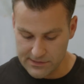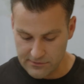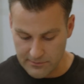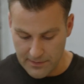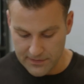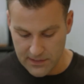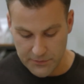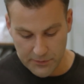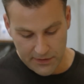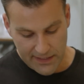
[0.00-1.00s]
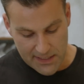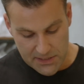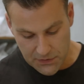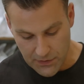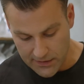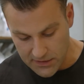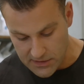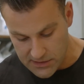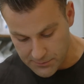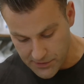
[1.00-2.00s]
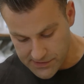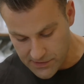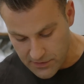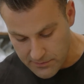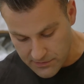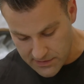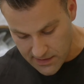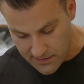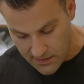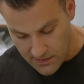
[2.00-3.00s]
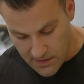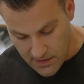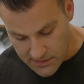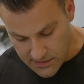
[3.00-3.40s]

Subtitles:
to remember here. We want to integrate the espresso and the milk together. So